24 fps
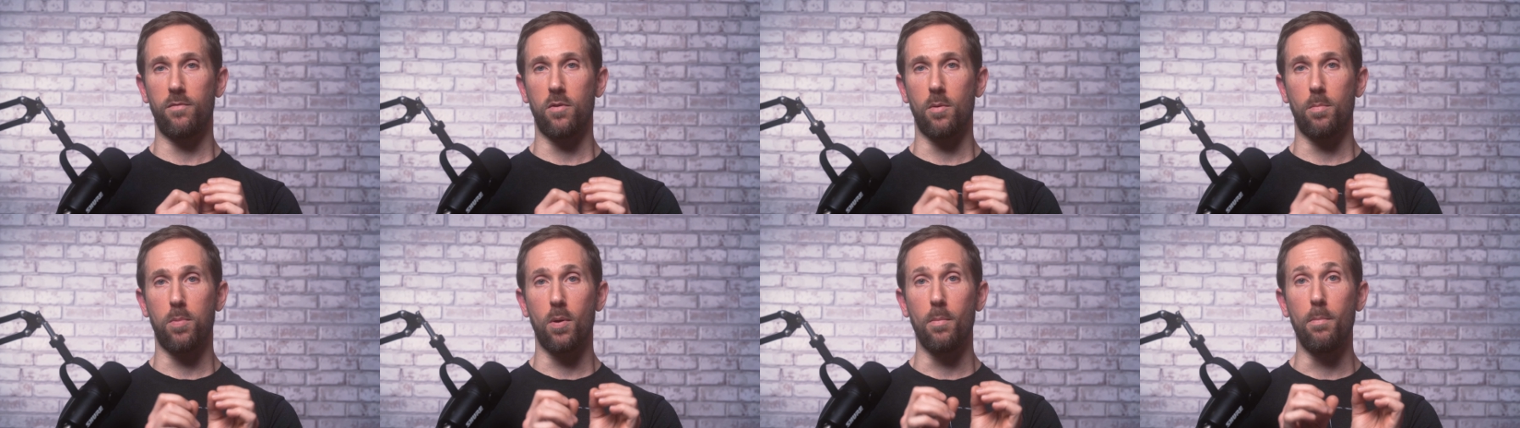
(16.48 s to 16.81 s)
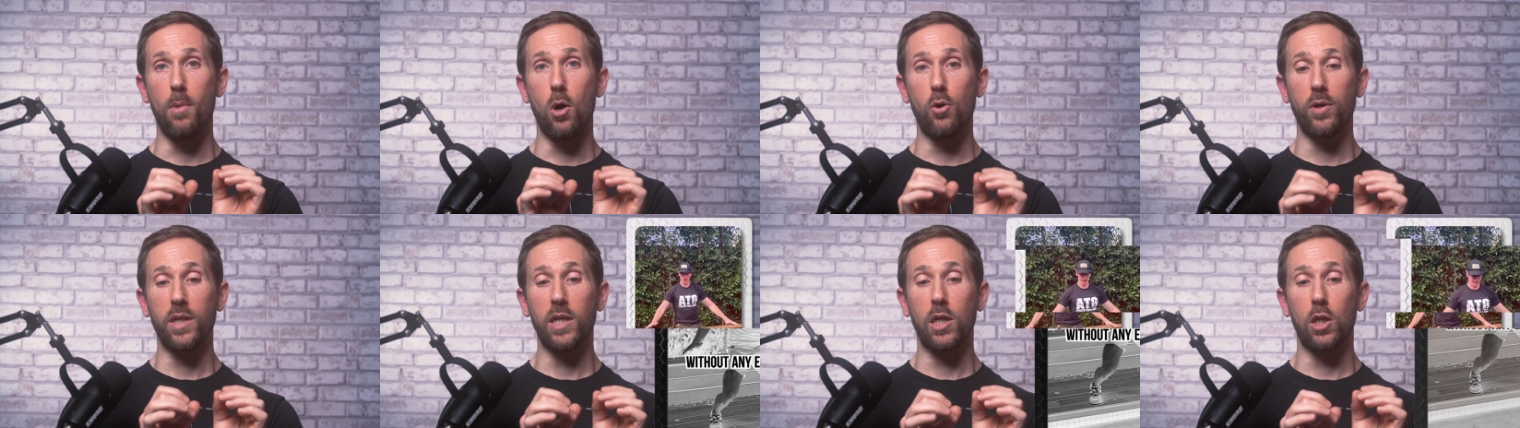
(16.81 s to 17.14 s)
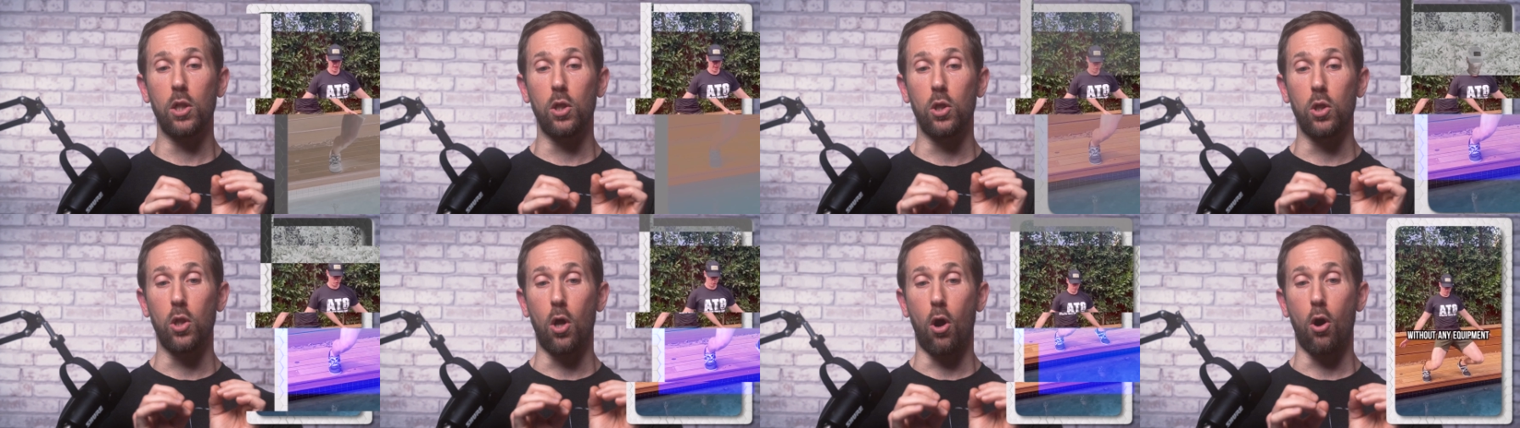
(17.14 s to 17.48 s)
promoting
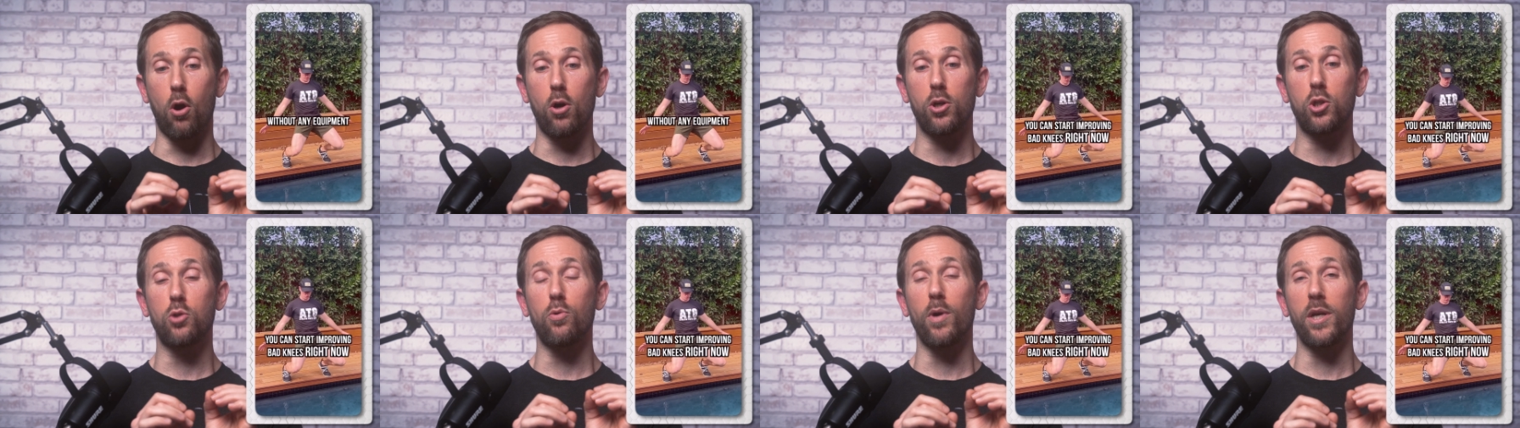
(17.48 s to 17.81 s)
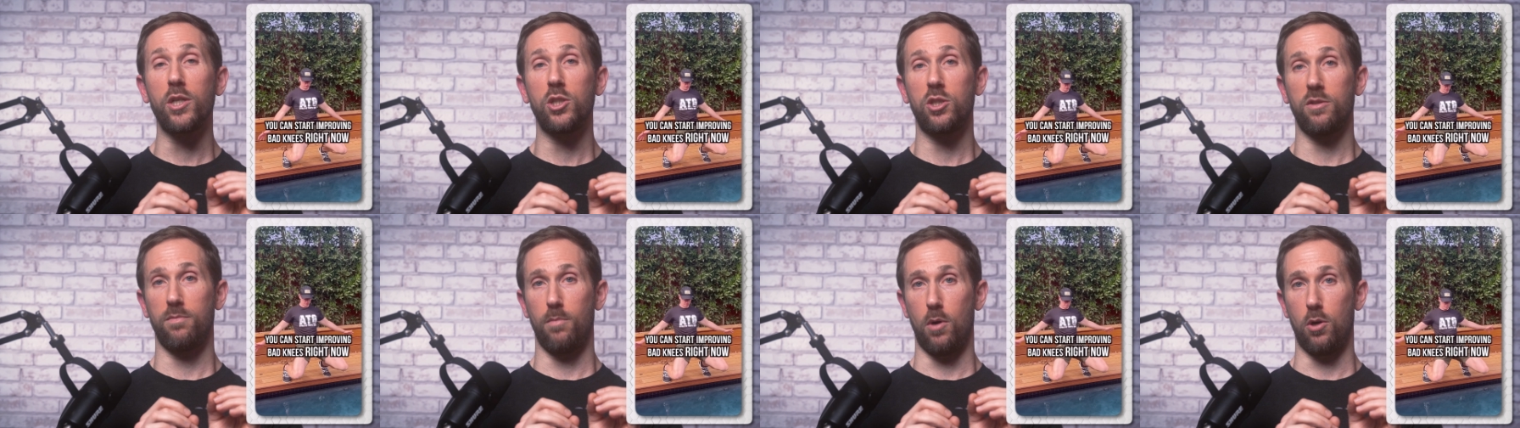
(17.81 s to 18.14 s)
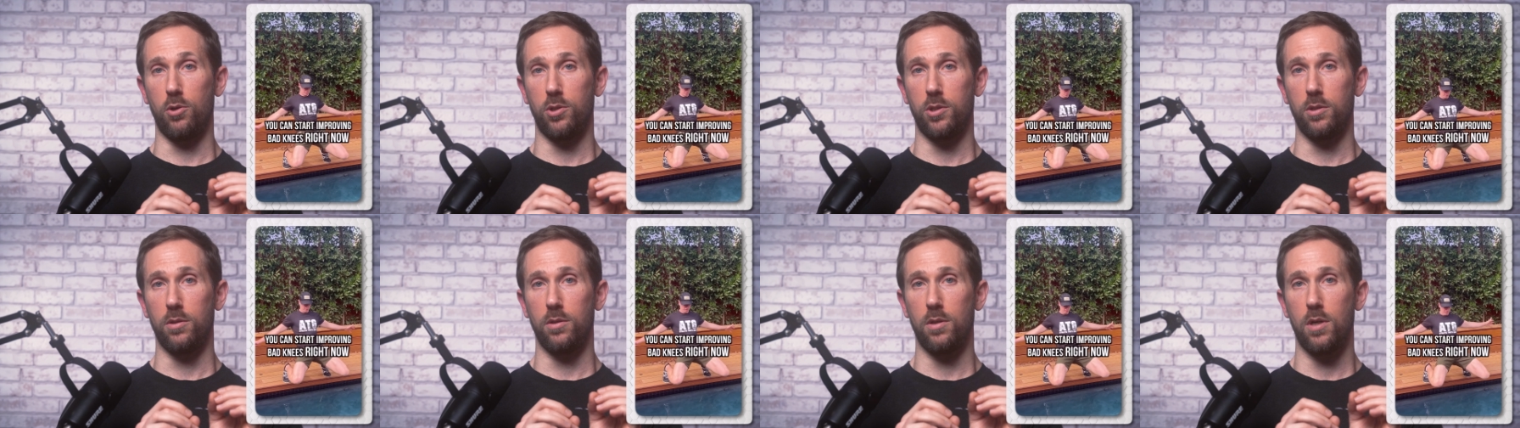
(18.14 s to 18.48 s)
large range of
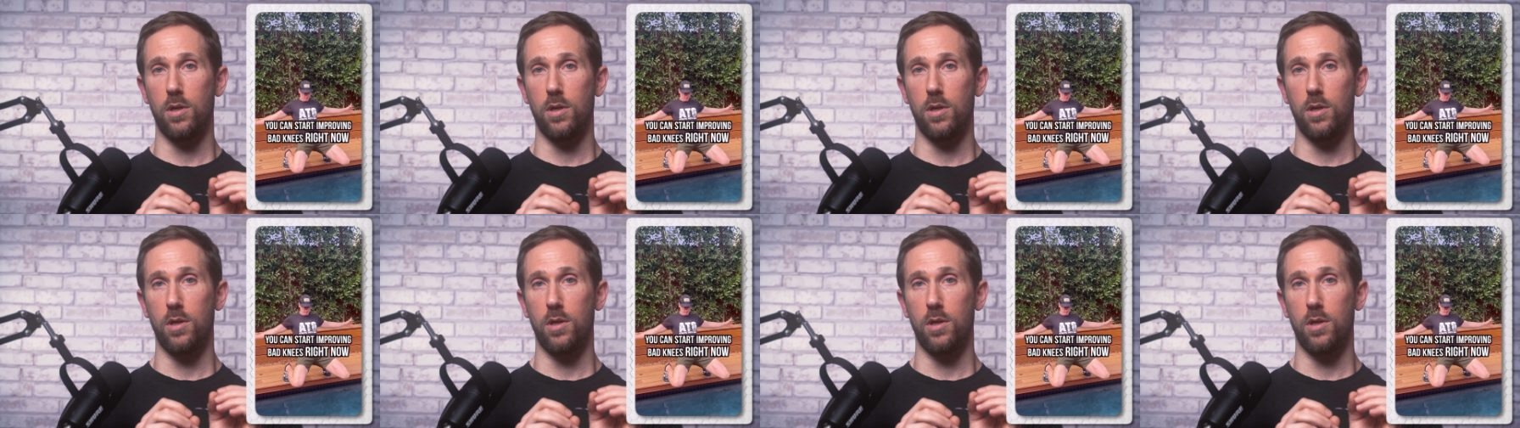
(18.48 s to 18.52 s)
motion